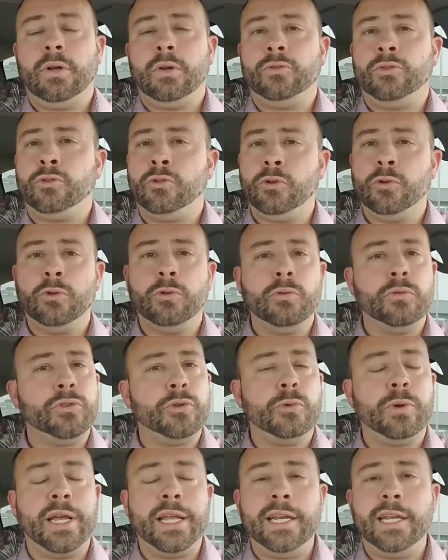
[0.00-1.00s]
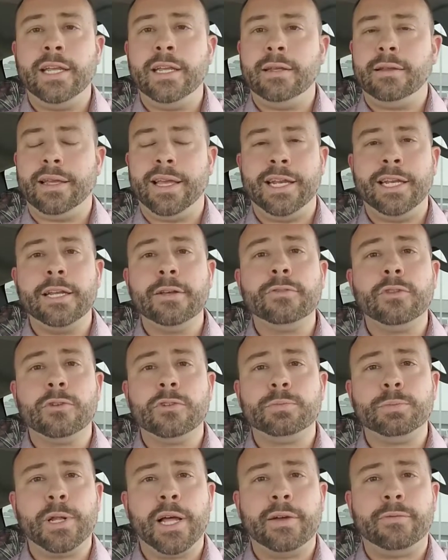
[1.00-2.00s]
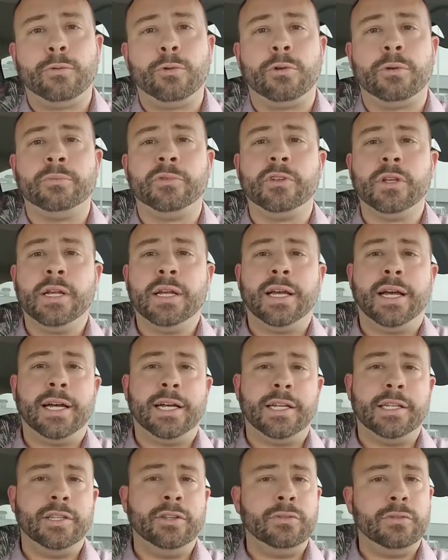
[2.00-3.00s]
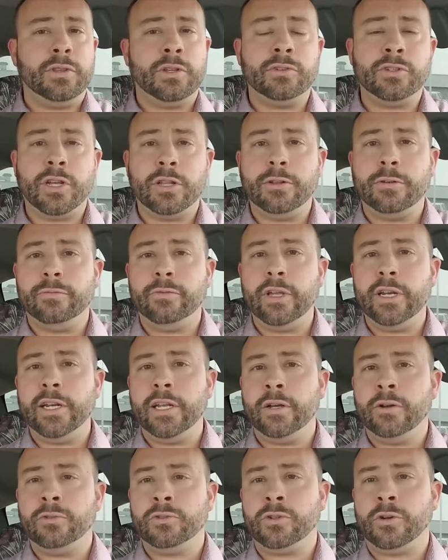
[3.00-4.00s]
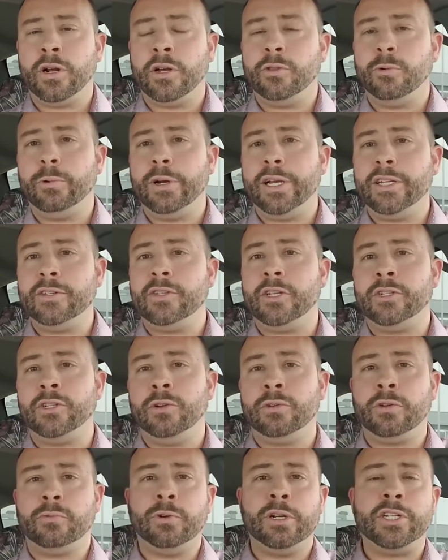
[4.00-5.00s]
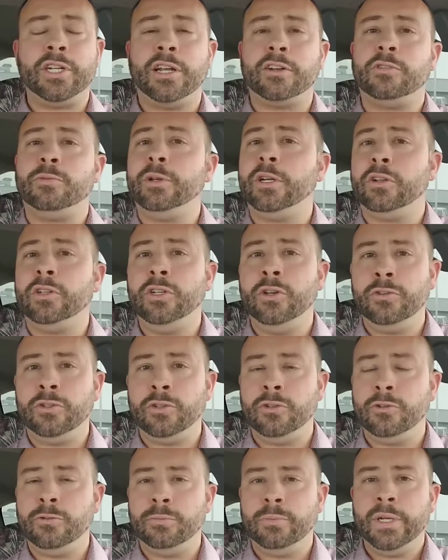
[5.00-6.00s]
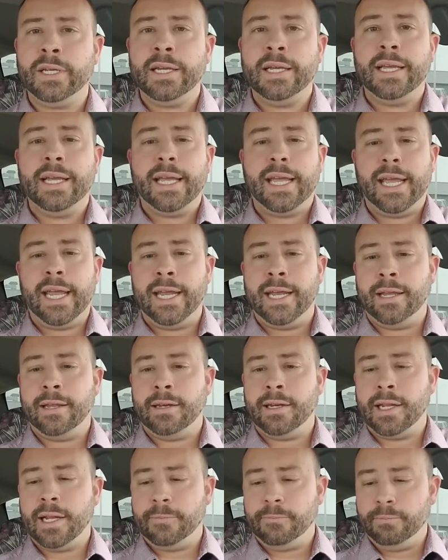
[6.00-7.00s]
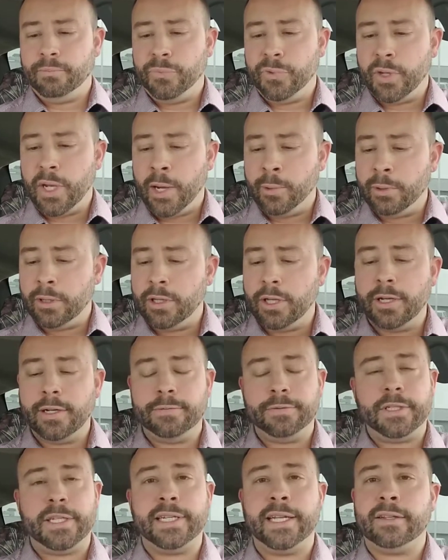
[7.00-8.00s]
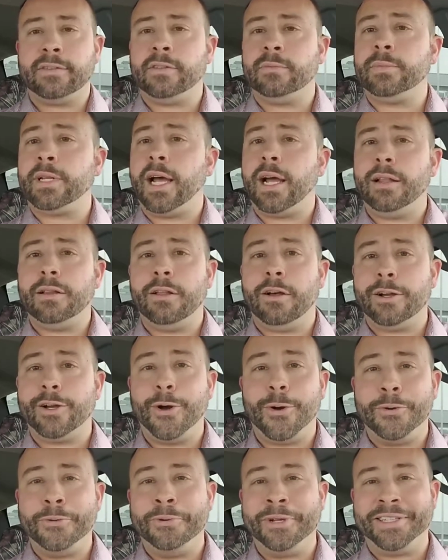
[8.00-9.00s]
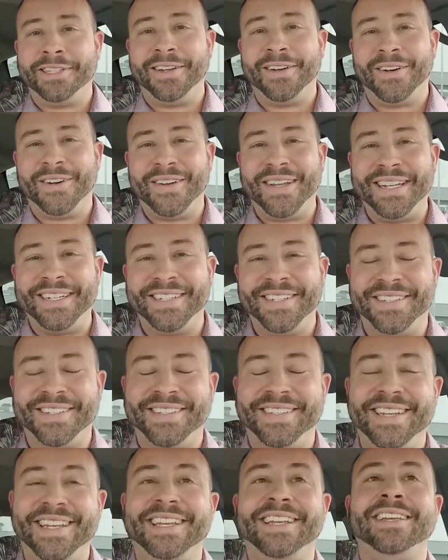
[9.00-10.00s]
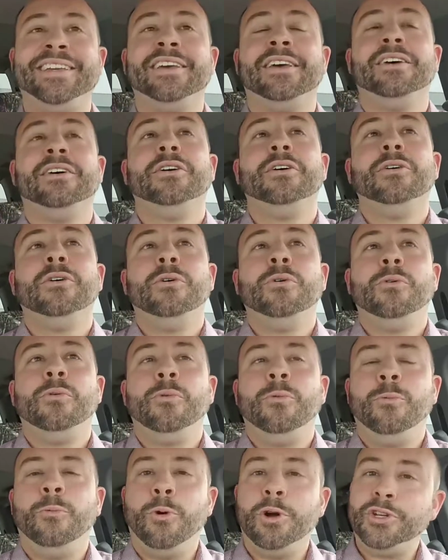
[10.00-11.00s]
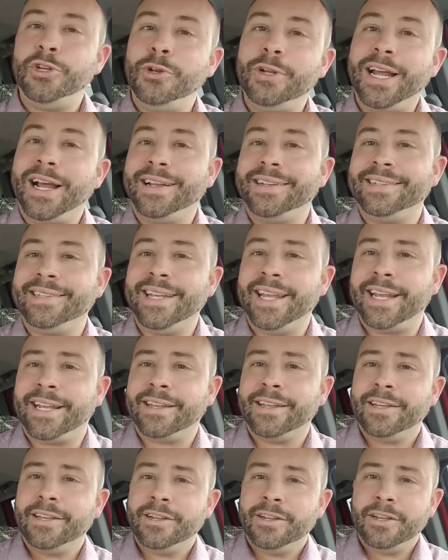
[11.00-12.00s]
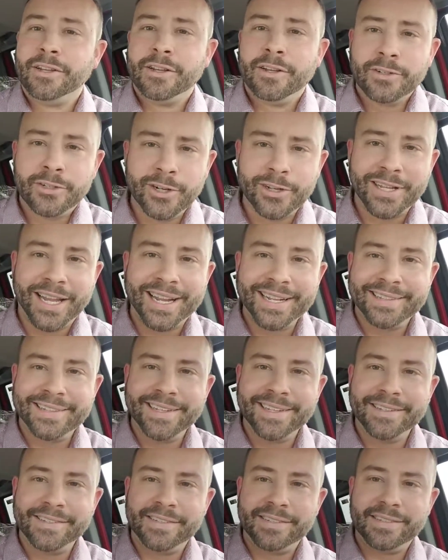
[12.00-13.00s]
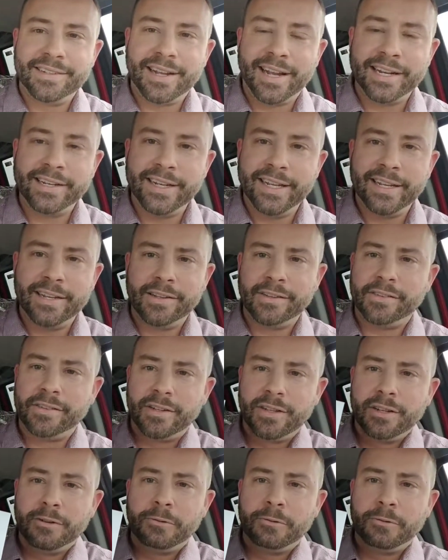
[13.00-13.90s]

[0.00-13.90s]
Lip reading: through any of those platforms. There's other videos or other ways that you can reach out to me on YouTube, and I would love to get some dialogue going with y'all and just see what you guys think. Do you like these ideas?